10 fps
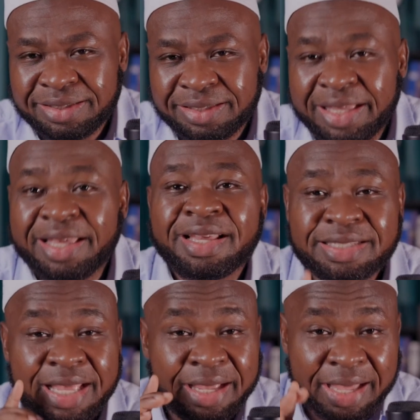he is
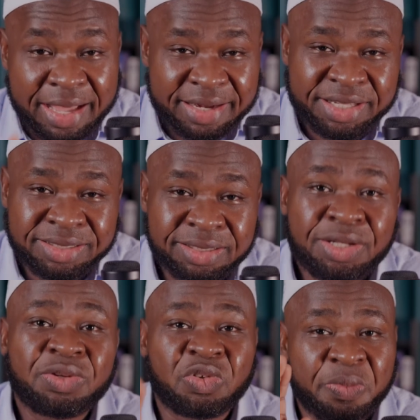encouraged
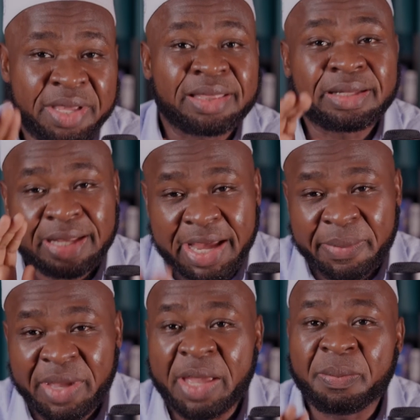to make the
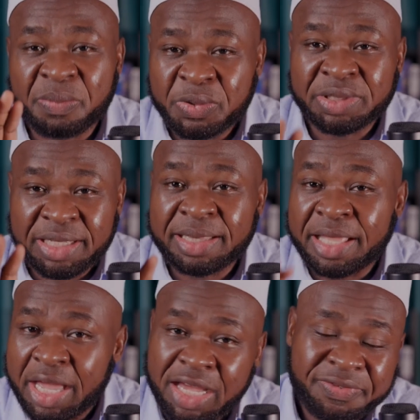time and put in
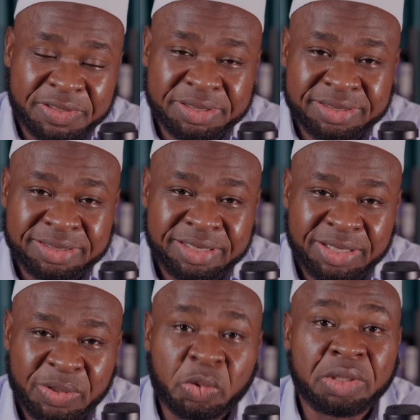the effort
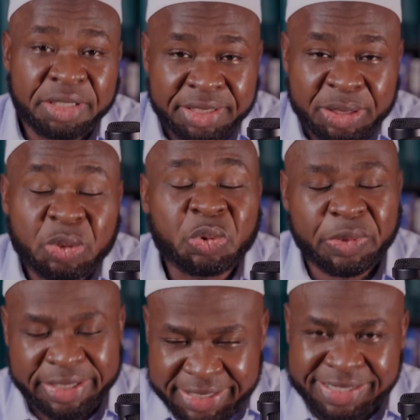to learn to
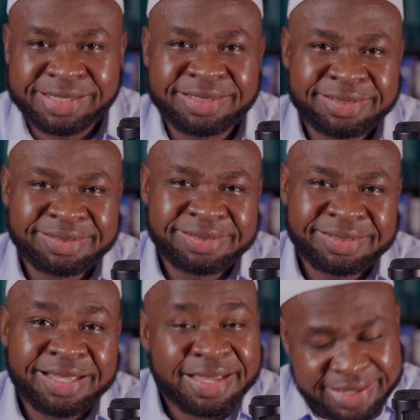read.
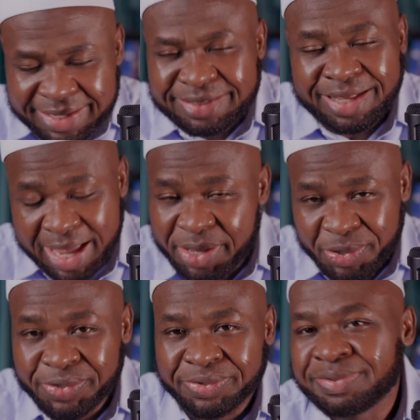Yes, I
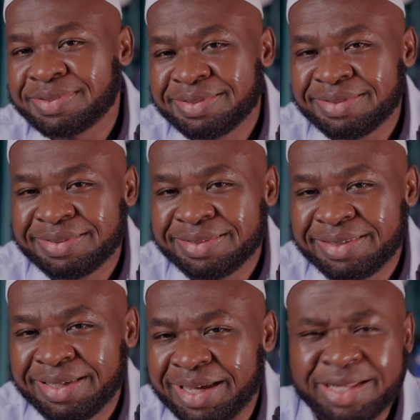know,
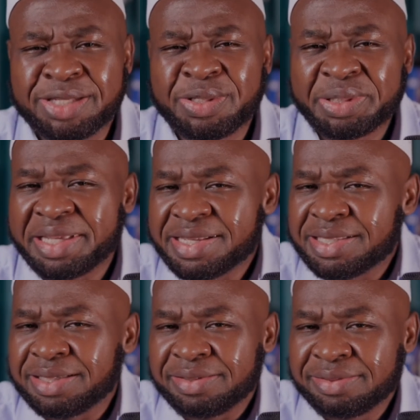it is not
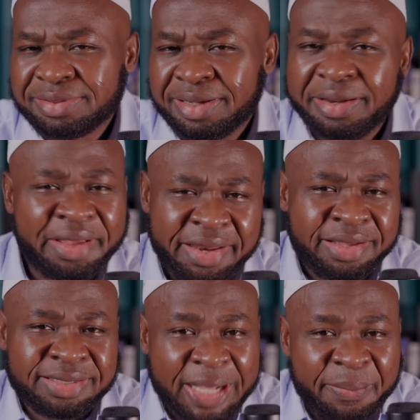easy
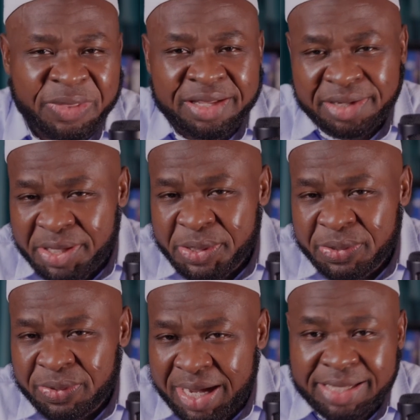learning something
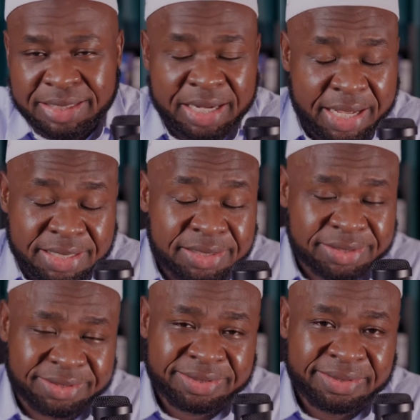new as an
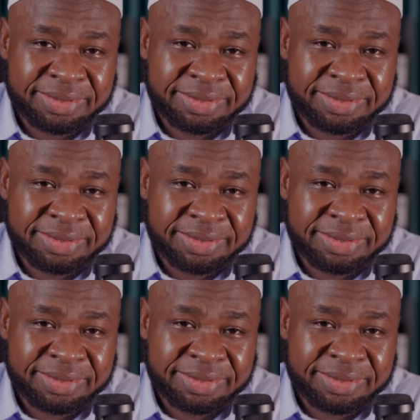adult.